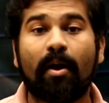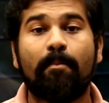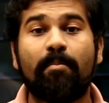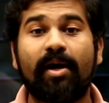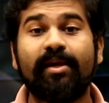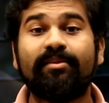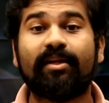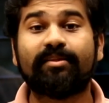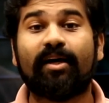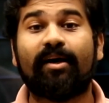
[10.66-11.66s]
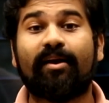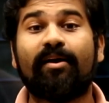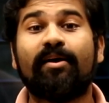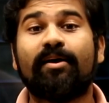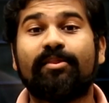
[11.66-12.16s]
Mahindra THAR.
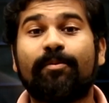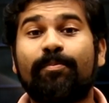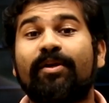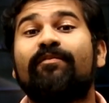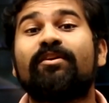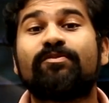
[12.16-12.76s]
The previous